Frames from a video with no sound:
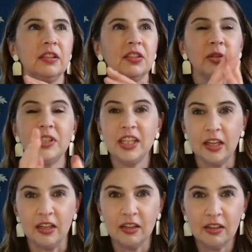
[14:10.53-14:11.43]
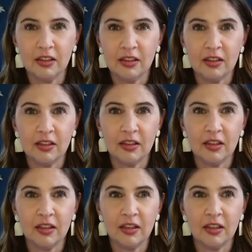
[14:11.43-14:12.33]
So I did.
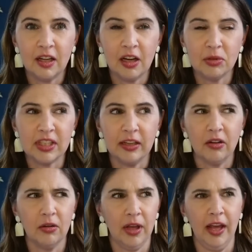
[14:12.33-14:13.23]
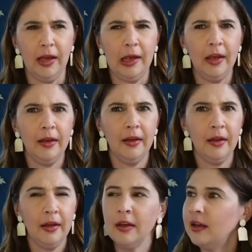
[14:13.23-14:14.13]
I was like, okay,
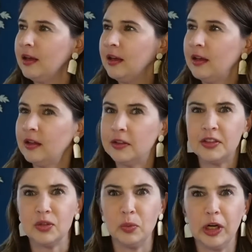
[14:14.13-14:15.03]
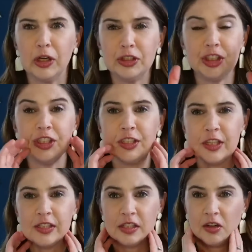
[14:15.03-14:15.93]
this is weird.
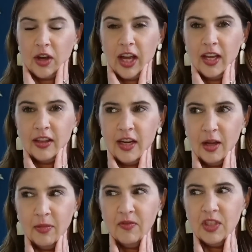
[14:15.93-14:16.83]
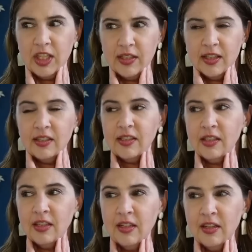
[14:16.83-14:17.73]
Jesus, okay, in the name of Jesus,
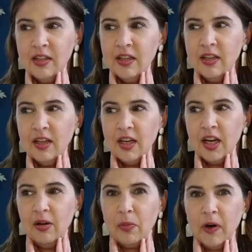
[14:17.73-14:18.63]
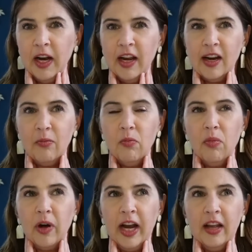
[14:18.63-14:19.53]
I pray and I
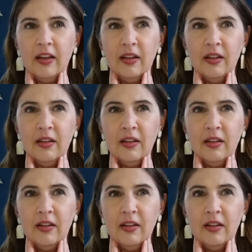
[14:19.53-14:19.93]
break.